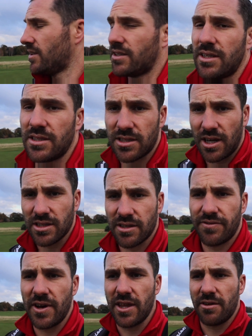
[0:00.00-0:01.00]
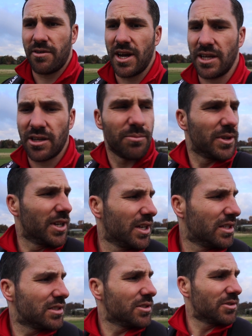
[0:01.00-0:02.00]
Need to start it further right, don't be
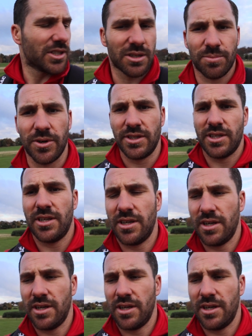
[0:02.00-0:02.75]
too disappointed.